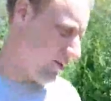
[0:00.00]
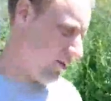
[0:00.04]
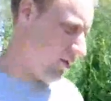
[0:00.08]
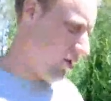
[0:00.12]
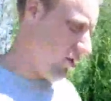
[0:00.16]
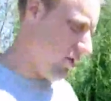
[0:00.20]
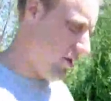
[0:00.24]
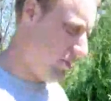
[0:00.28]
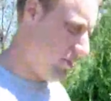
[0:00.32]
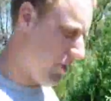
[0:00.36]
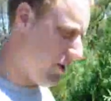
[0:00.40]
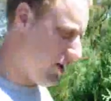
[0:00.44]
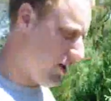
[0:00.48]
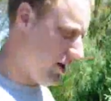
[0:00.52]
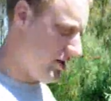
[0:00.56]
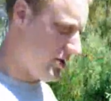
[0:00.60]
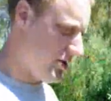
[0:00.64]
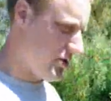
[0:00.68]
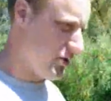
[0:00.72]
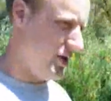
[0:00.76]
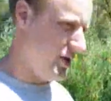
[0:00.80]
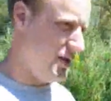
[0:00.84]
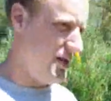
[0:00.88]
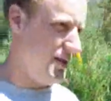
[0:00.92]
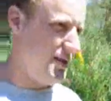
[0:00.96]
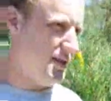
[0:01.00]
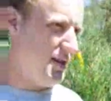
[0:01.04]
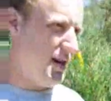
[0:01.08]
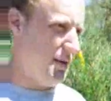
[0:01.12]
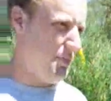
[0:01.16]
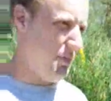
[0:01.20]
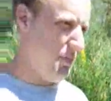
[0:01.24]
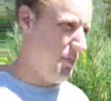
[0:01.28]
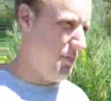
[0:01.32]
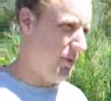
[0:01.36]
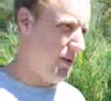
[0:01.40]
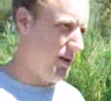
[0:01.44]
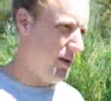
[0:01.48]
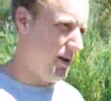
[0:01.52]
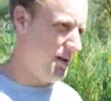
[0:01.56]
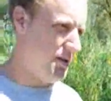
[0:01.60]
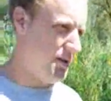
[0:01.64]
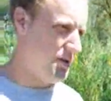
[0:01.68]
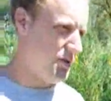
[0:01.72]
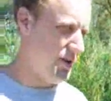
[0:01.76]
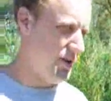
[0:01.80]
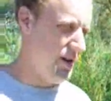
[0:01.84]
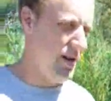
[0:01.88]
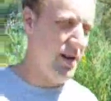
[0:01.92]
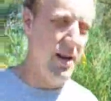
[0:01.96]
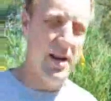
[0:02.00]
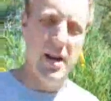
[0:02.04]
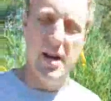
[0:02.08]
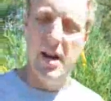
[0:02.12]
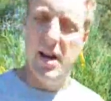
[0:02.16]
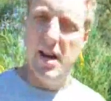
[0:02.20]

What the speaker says: the lower part of the tree, not the upper part of the tree,